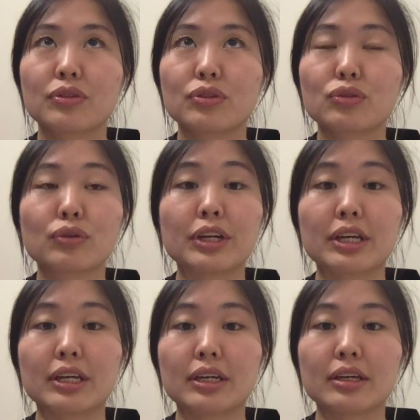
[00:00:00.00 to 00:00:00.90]

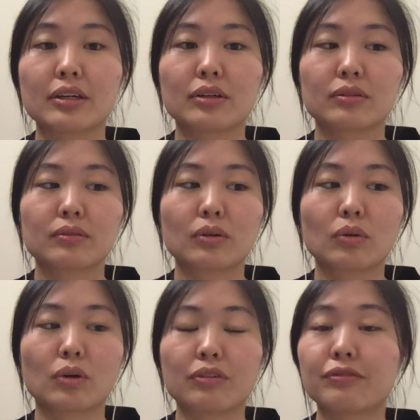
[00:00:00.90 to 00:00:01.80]
3
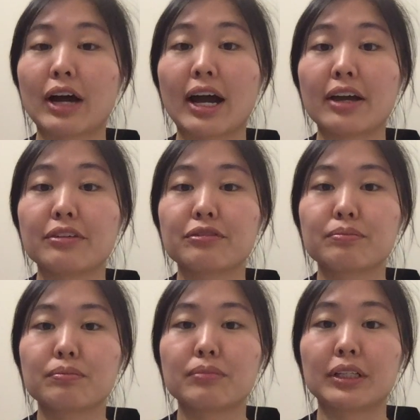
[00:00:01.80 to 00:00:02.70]
or 5
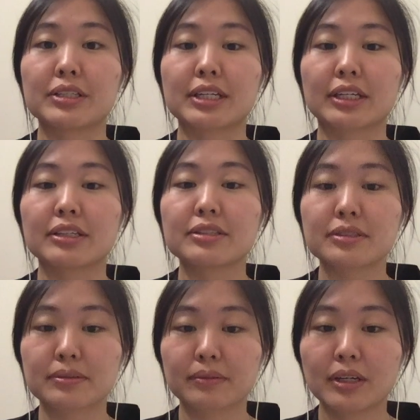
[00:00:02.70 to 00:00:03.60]

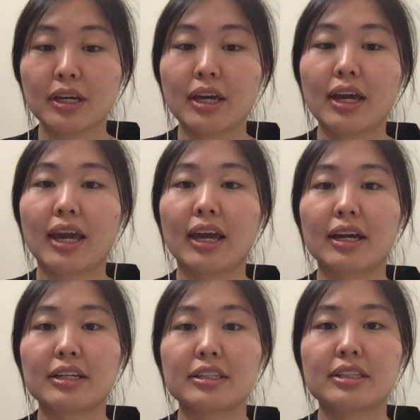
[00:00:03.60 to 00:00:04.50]
milliseconds.
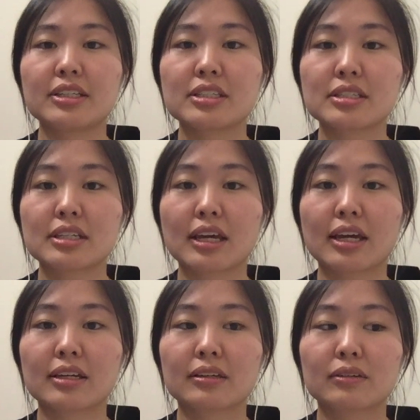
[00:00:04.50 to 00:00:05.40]
And this
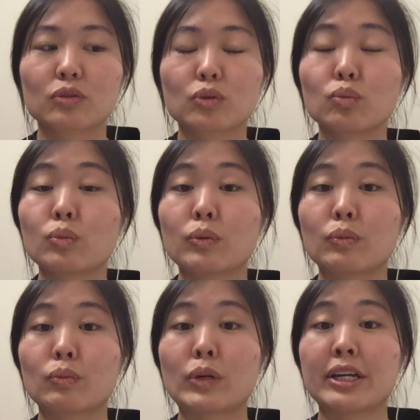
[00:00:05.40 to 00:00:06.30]

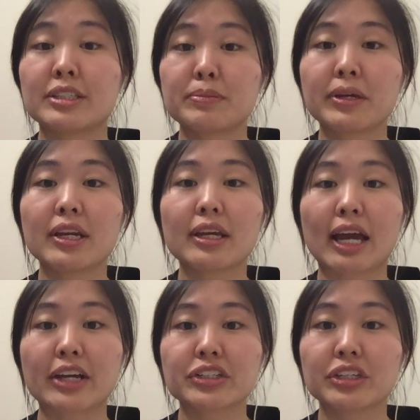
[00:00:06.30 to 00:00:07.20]
read speed
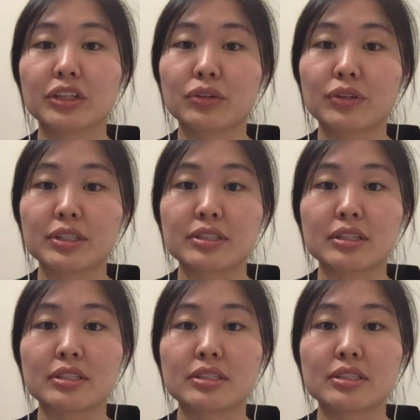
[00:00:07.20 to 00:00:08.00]
actually increases